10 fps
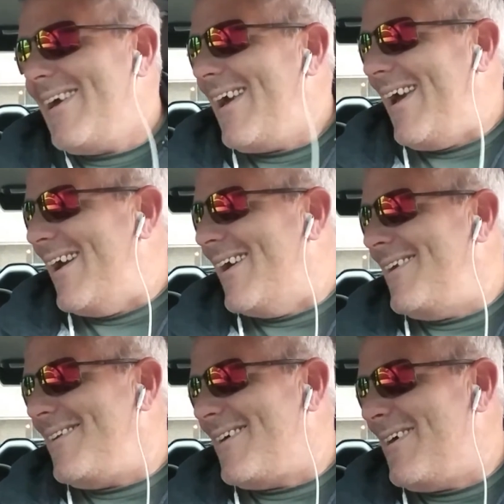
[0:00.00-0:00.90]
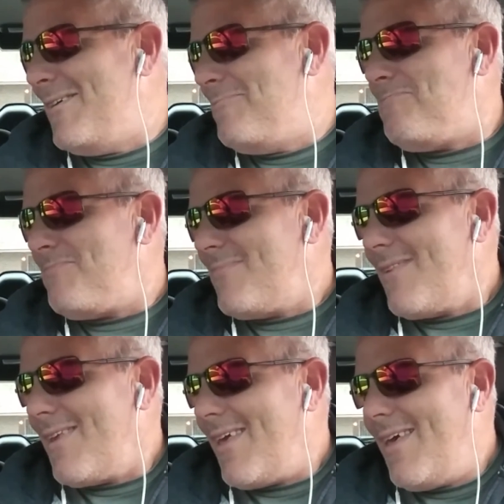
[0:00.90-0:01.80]
And
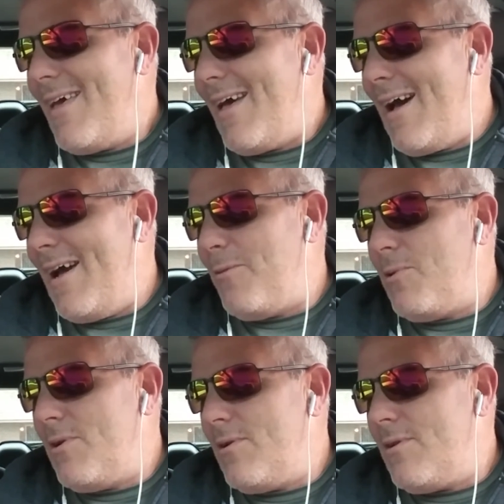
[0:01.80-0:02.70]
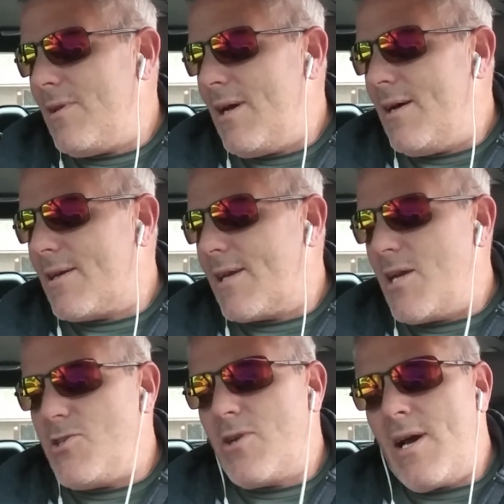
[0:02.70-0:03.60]
I will
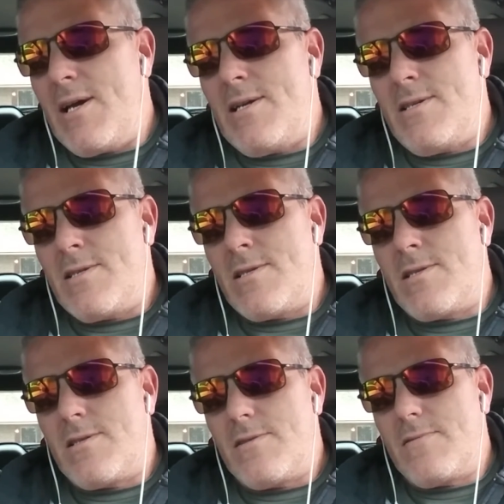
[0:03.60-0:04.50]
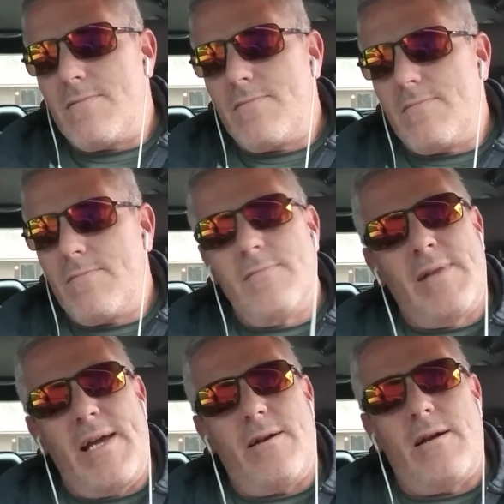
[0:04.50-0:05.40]
catch you guys
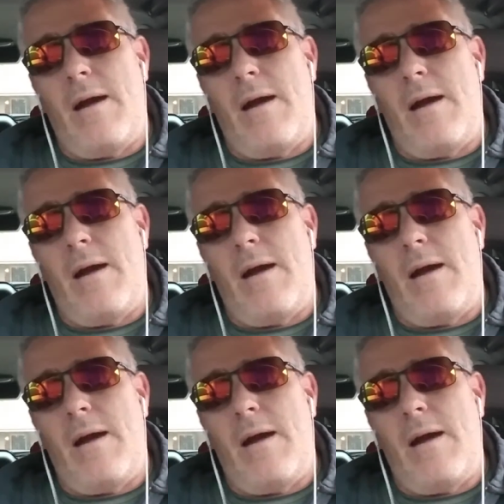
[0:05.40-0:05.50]
later.